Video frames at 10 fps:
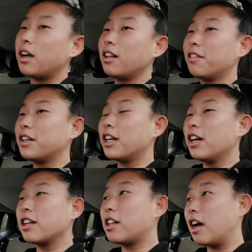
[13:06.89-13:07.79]
I love
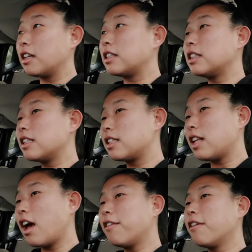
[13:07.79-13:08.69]
her classes and
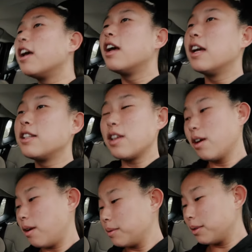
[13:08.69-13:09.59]
stuff. So
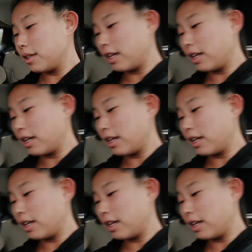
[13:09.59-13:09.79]
I'm doing